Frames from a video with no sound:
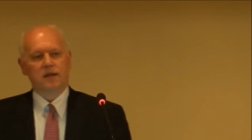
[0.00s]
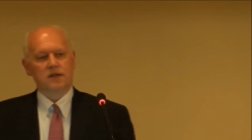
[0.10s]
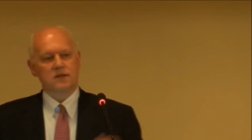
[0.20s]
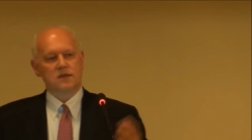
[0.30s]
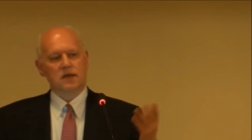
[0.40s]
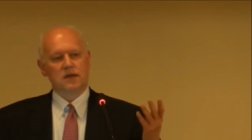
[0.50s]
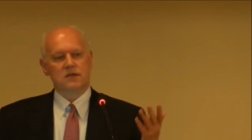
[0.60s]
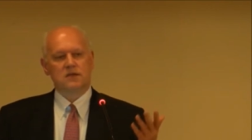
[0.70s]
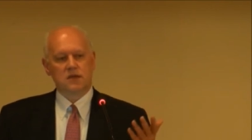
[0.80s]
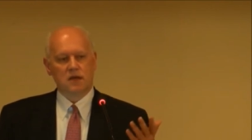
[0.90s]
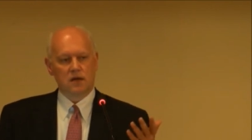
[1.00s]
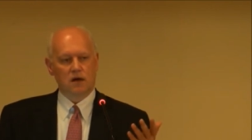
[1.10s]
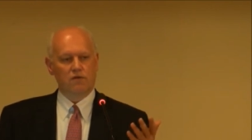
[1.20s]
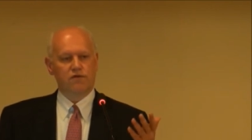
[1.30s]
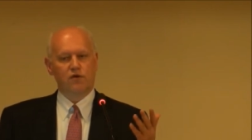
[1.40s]
This is,
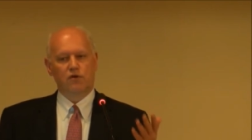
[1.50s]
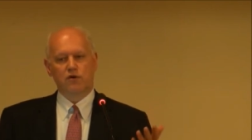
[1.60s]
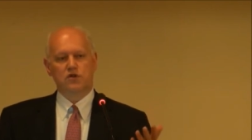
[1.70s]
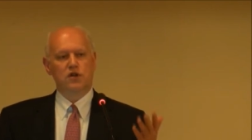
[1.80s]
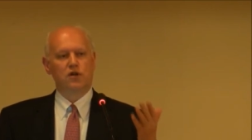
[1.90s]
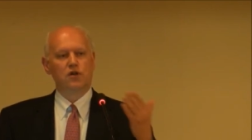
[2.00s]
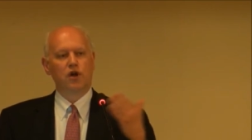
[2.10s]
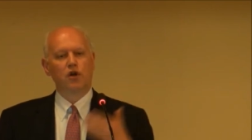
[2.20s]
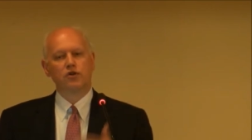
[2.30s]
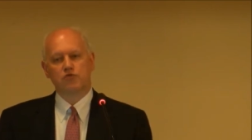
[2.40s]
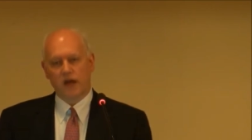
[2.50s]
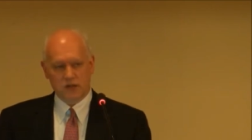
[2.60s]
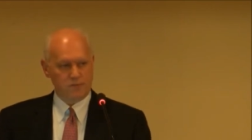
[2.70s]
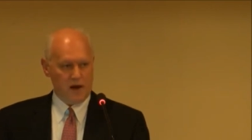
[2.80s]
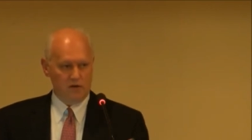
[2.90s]
of course,
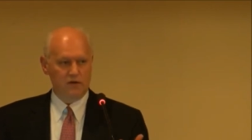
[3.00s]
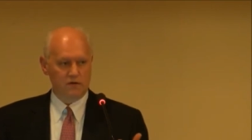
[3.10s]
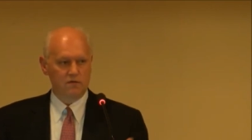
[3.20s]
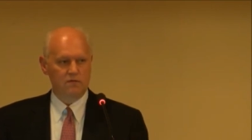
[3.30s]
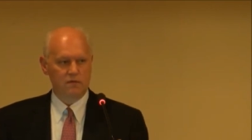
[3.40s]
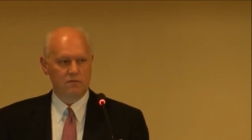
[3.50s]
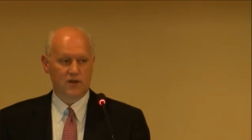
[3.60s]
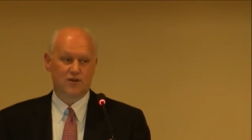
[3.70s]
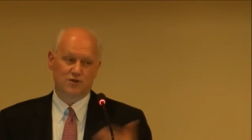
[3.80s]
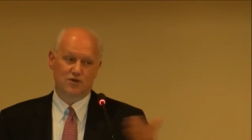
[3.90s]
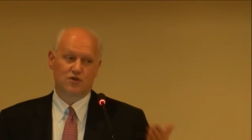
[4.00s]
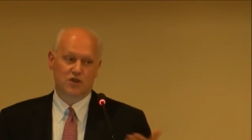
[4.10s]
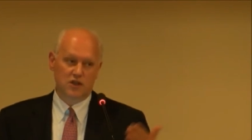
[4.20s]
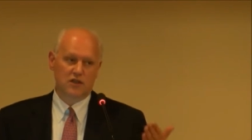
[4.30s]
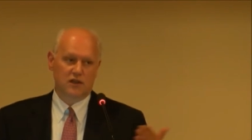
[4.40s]
non-transparent because you're
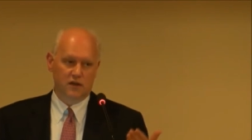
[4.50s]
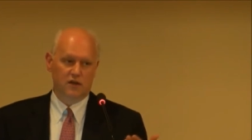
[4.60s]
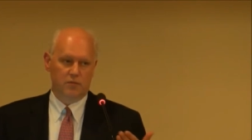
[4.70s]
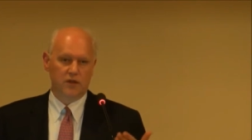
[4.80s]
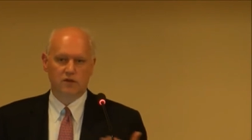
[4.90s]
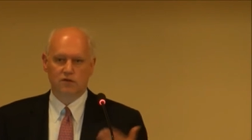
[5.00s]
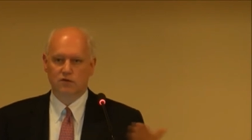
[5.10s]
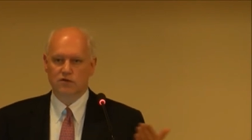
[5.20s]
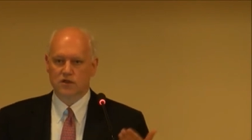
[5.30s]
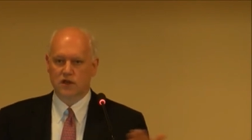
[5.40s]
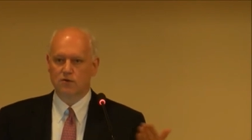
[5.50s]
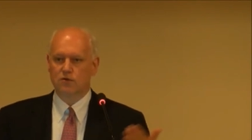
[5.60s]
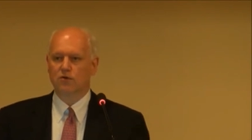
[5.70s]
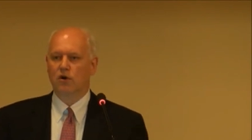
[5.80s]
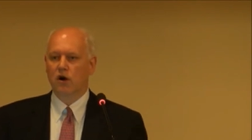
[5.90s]
cheating a little bit. You don't say who
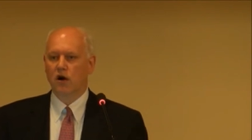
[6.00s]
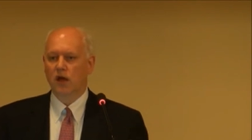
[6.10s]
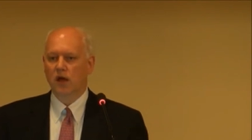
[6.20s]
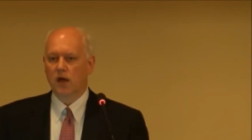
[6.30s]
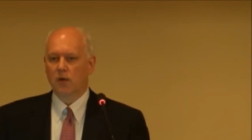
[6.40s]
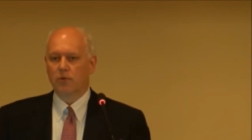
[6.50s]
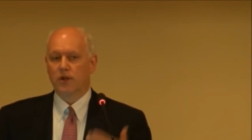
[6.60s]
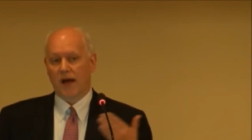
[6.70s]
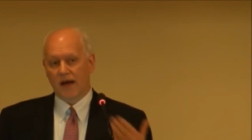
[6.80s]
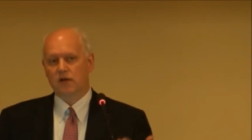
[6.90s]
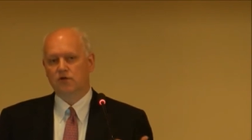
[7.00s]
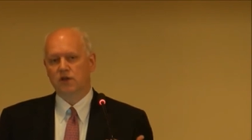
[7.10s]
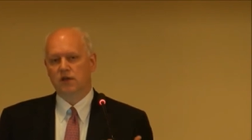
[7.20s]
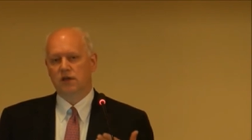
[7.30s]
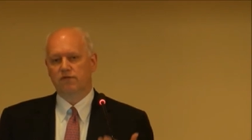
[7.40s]
you are. But
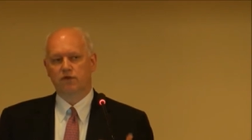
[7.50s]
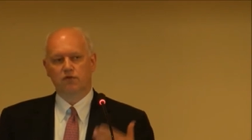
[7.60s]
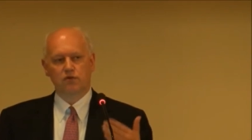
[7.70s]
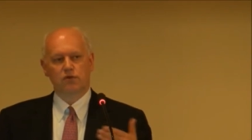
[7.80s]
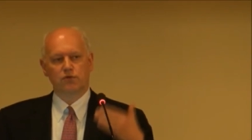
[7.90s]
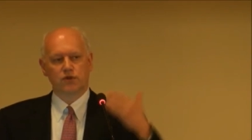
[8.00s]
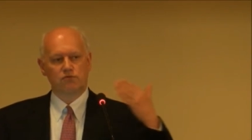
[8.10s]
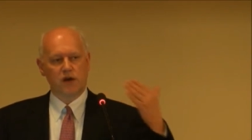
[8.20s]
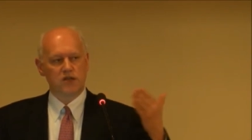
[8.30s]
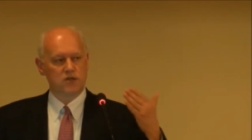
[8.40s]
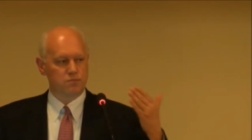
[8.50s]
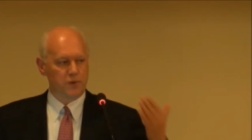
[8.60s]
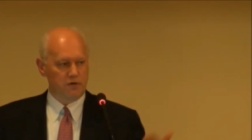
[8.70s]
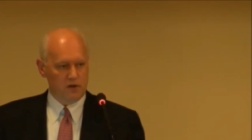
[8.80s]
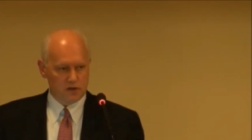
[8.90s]
actually, if you do it with the right
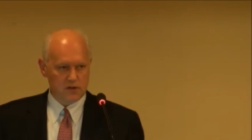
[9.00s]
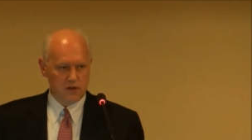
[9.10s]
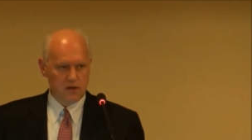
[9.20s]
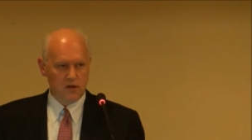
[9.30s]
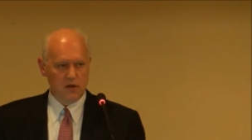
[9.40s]
spirit,